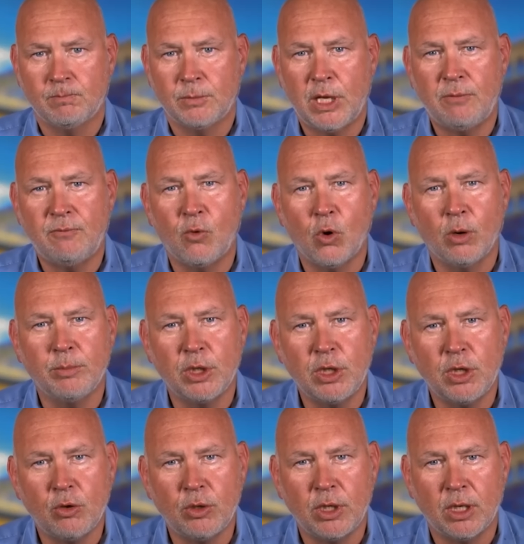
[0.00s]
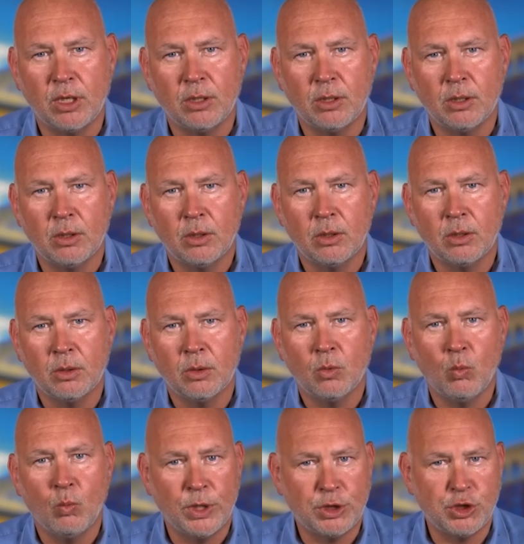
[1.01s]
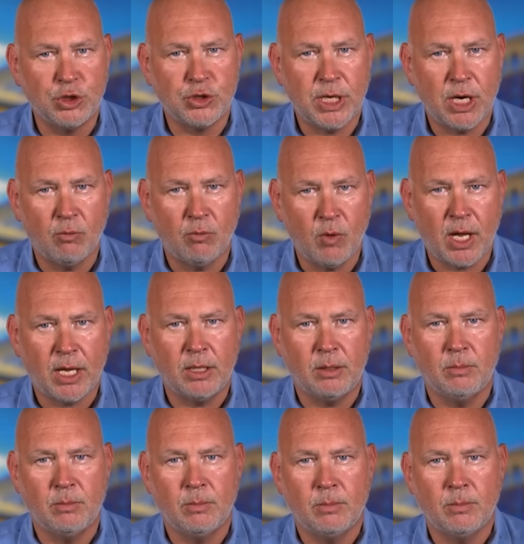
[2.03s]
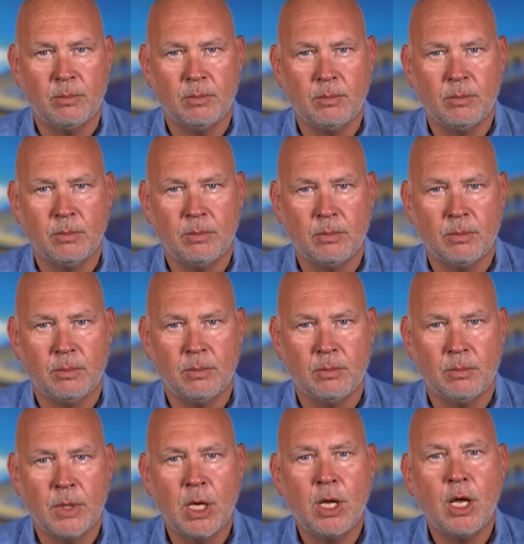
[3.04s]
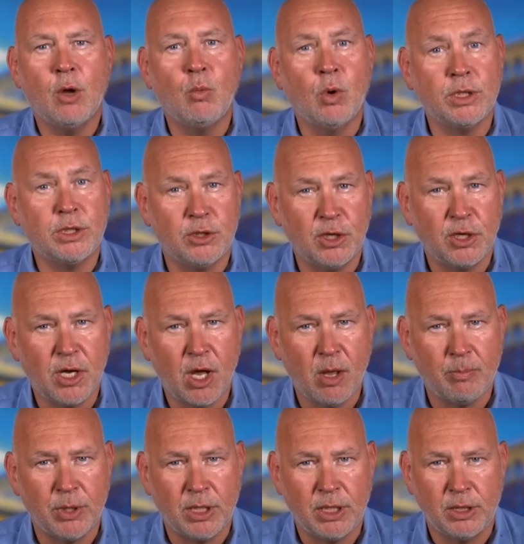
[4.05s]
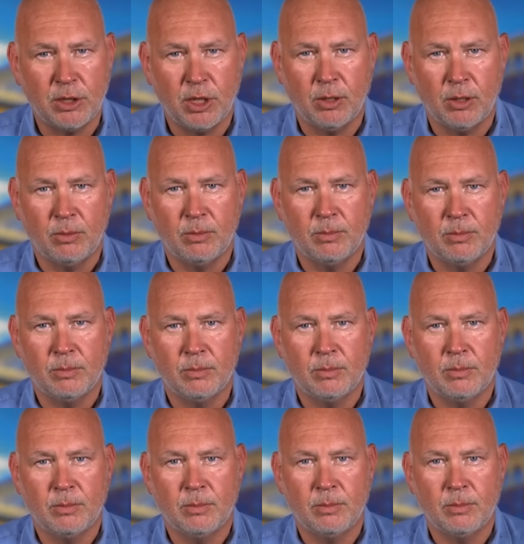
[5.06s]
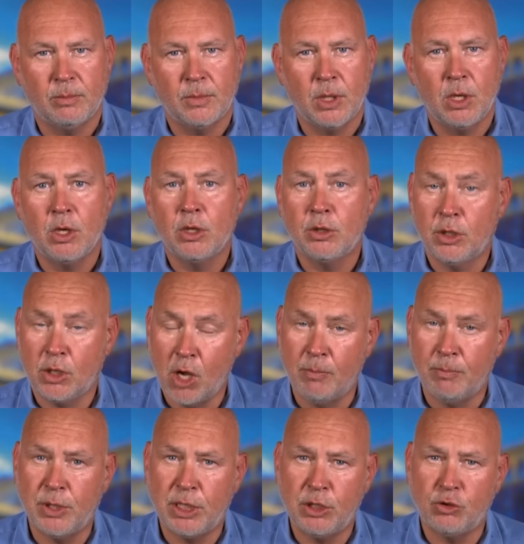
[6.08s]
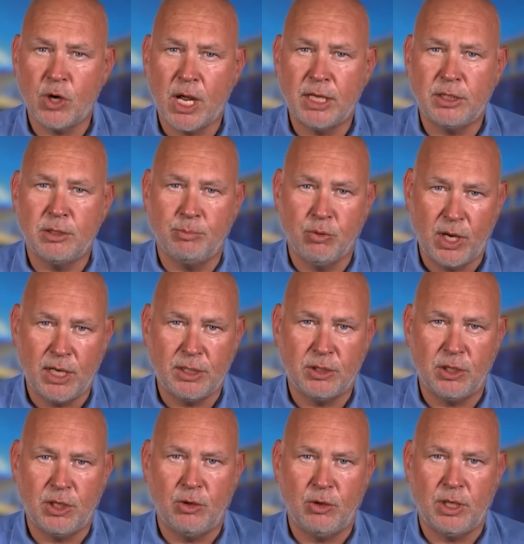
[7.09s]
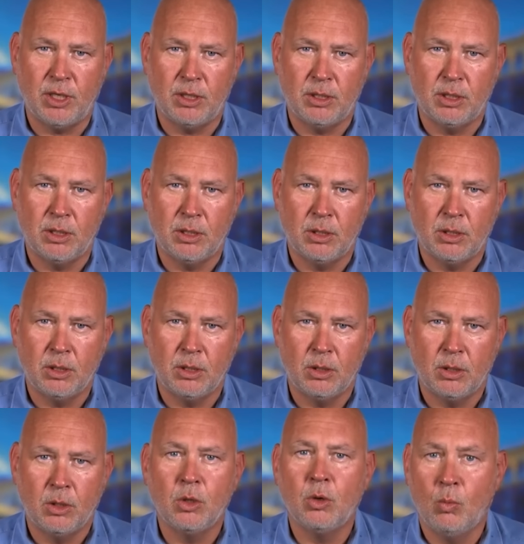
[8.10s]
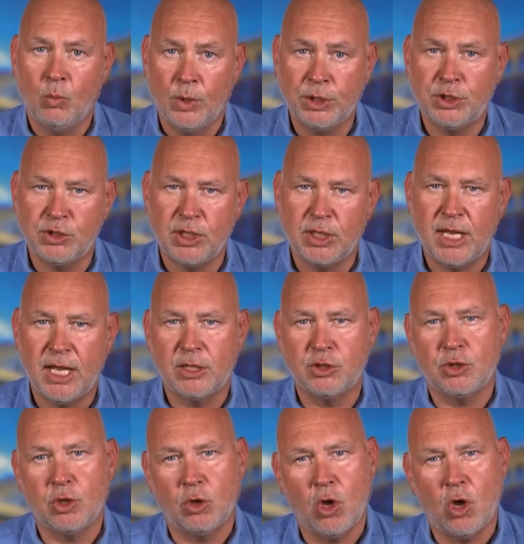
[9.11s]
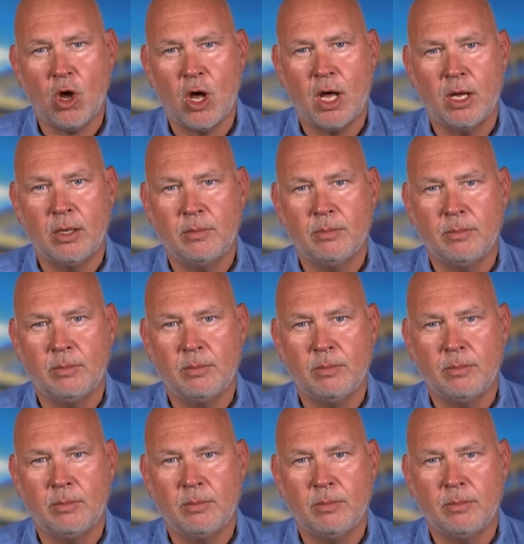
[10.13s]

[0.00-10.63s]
They formed a union, which is their right. And what did the company do? The company tried to break the union, which is against the law.